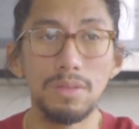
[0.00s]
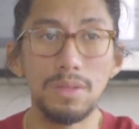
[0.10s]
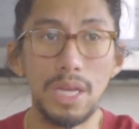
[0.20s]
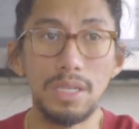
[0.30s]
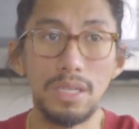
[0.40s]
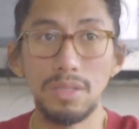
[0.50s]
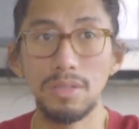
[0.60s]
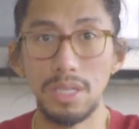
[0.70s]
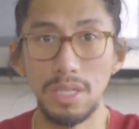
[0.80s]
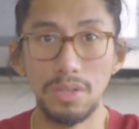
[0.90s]
They need
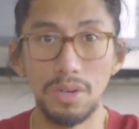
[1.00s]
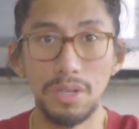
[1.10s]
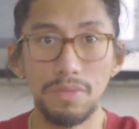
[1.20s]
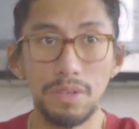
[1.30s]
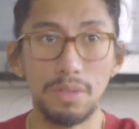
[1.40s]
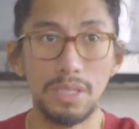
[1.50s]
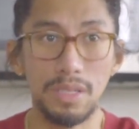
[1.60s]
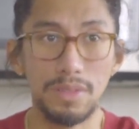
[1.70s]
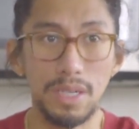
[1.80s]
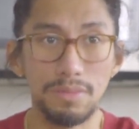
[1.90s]
to say sorry for what
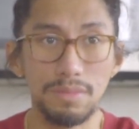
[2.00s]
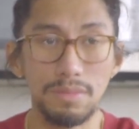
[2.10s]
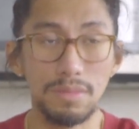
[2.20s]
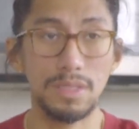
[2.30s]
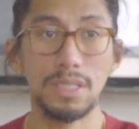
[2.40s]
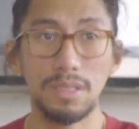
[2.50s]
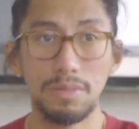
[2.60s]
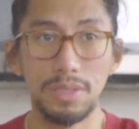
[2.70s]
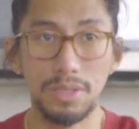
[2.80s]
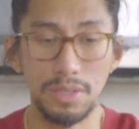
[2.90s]
they've done. This is
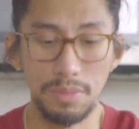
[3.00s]
what your